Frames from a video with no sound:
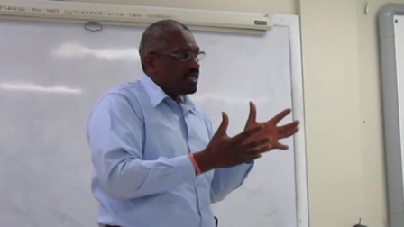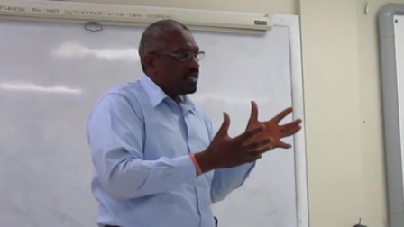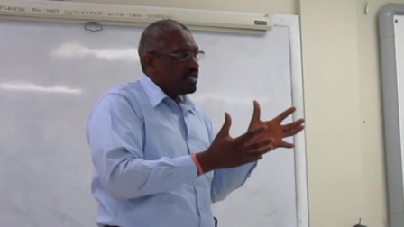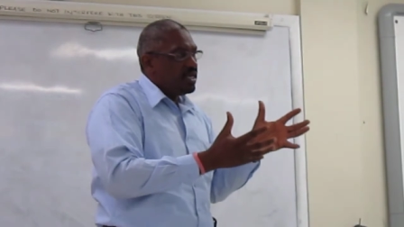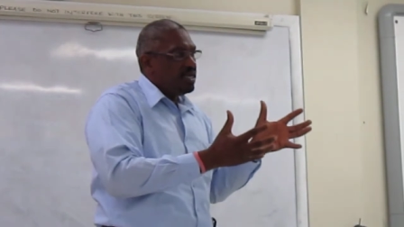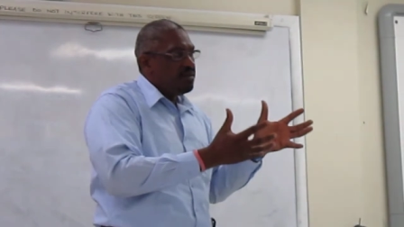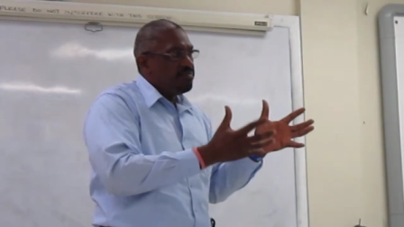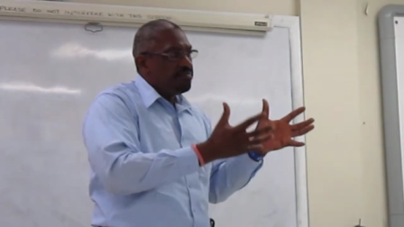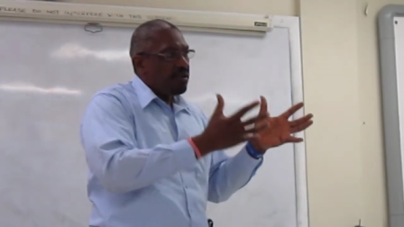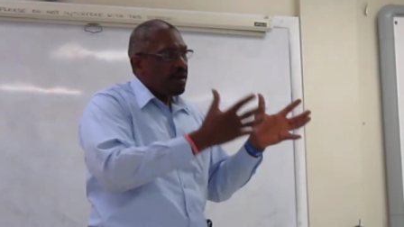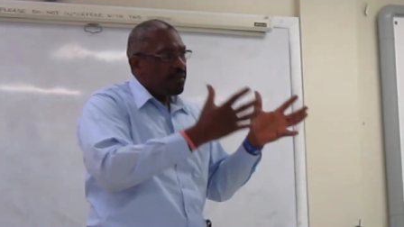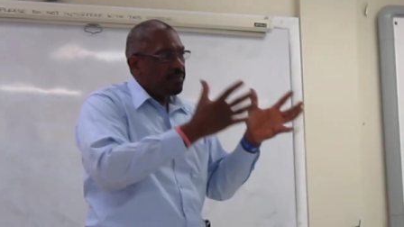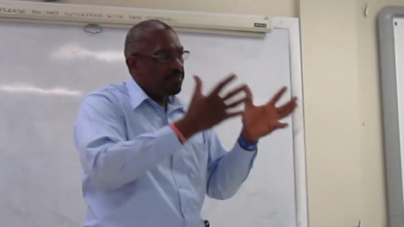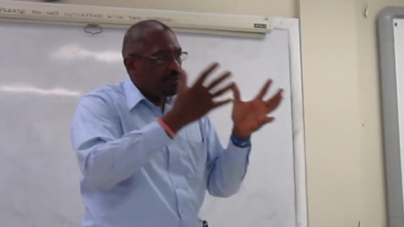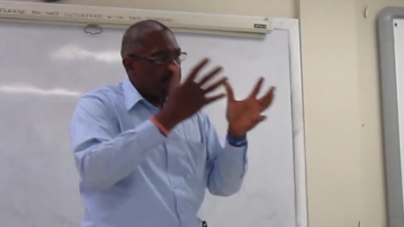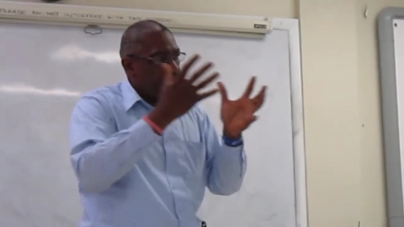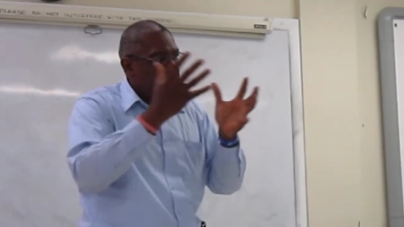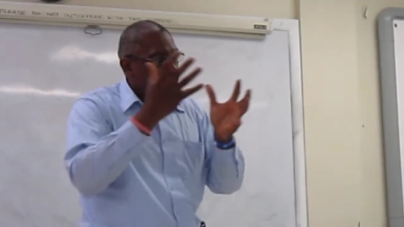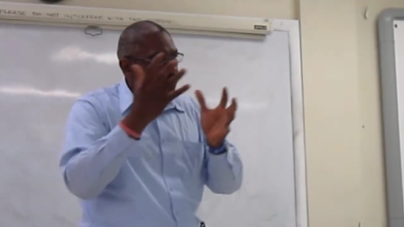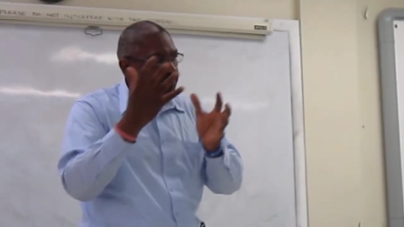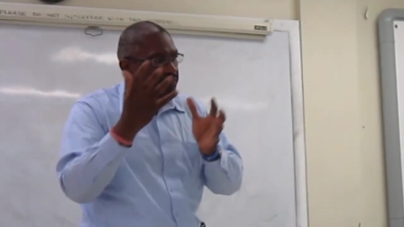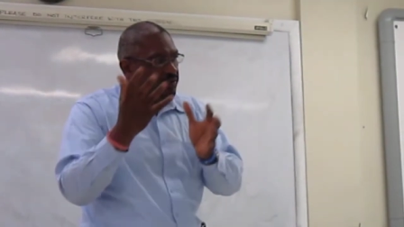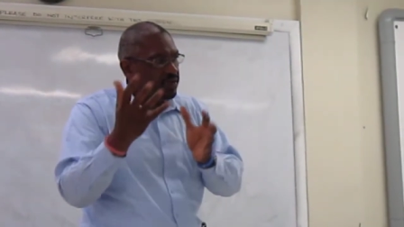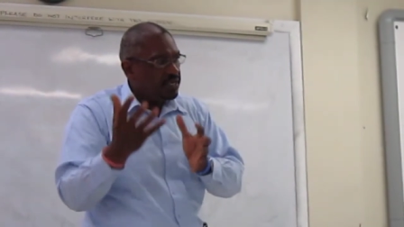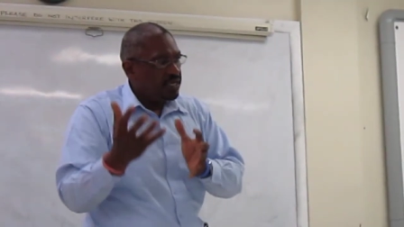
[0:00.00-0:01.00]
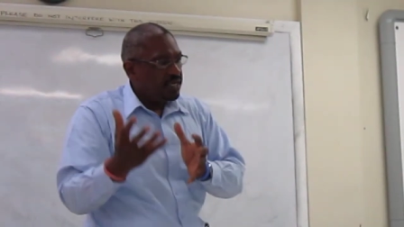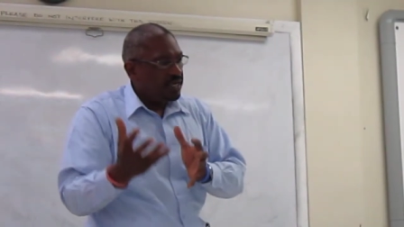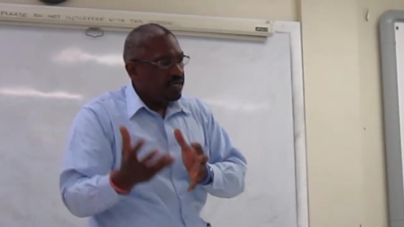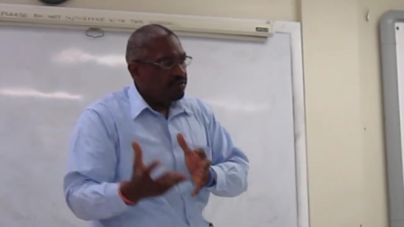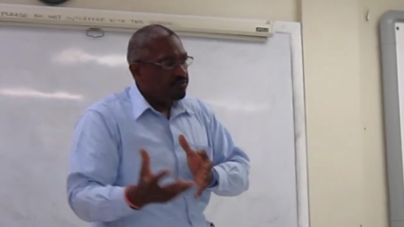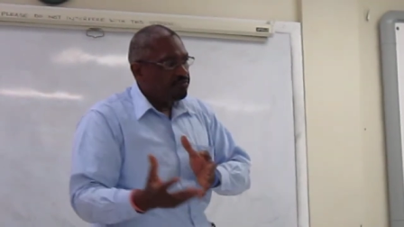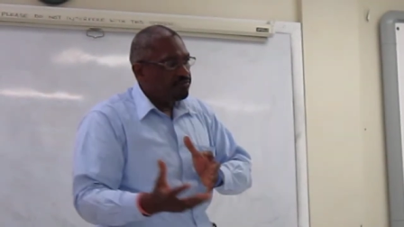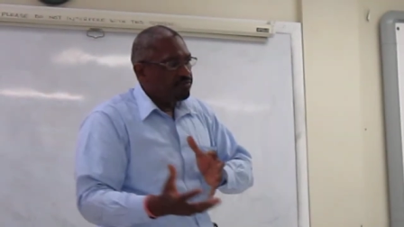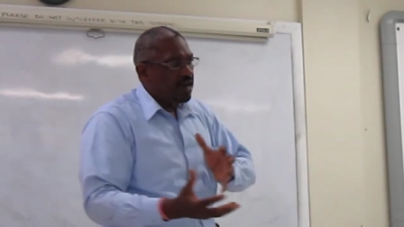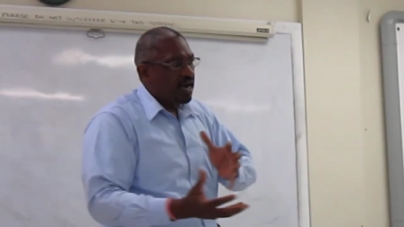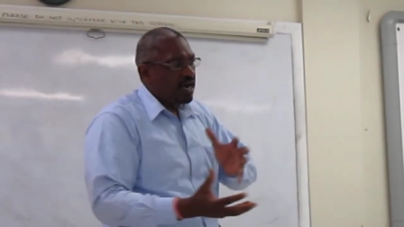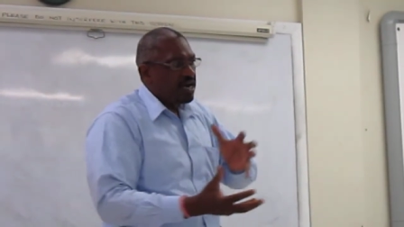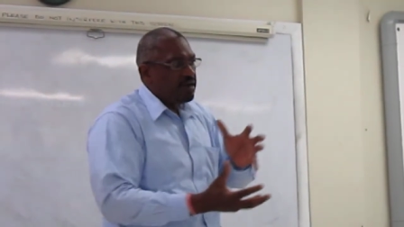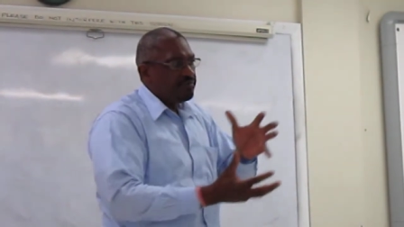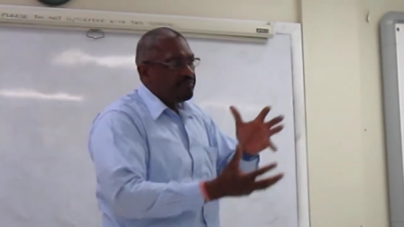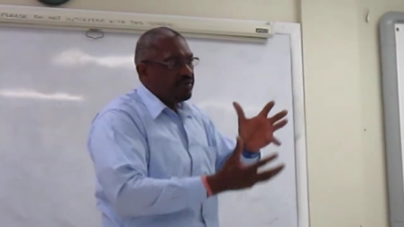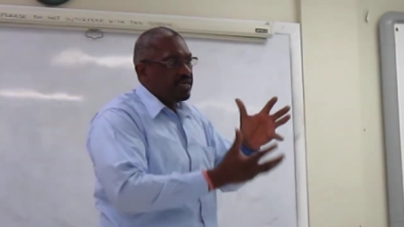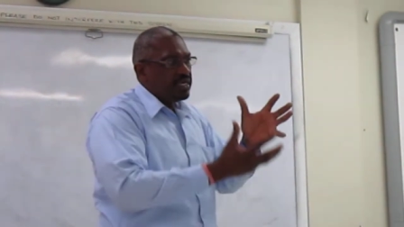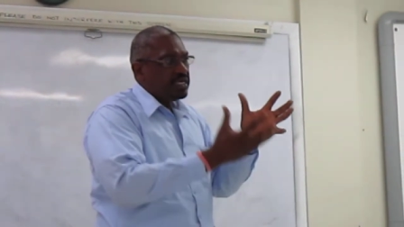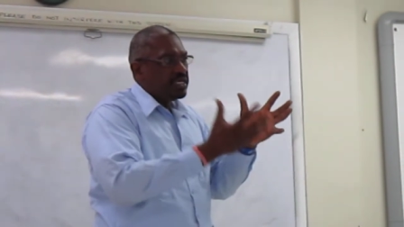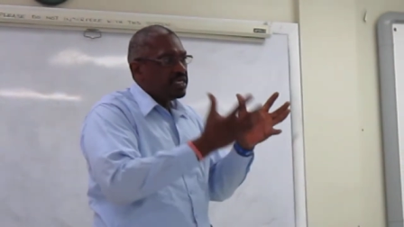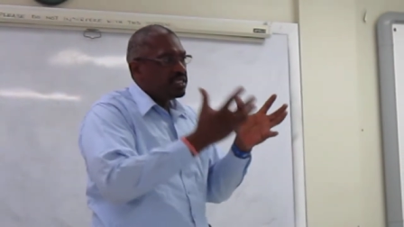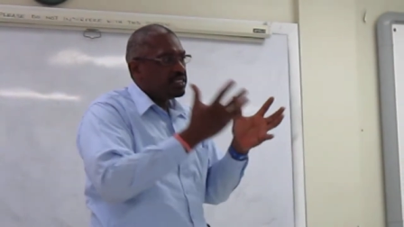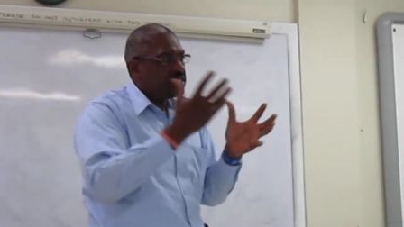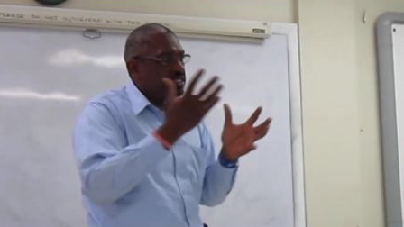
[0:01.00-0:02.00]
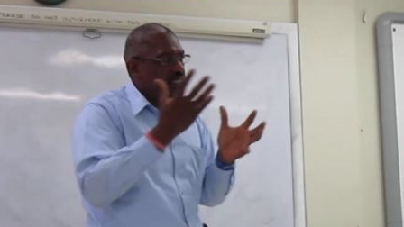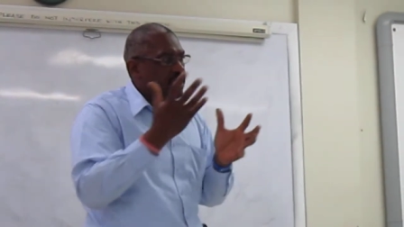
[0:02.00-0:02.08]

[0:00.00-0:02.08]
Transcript: keep up with the environmental